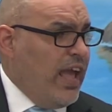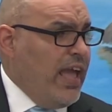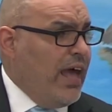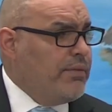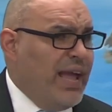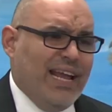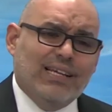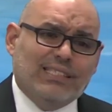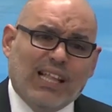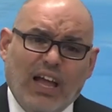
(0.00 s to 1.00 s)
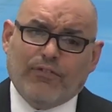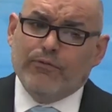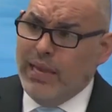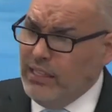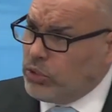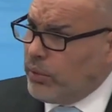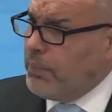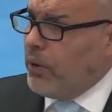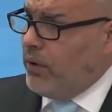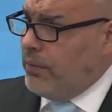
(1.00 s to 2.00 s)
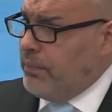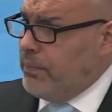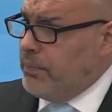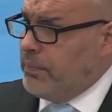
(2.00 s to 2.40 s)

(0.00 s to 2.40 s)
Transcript: They had made his life miserable.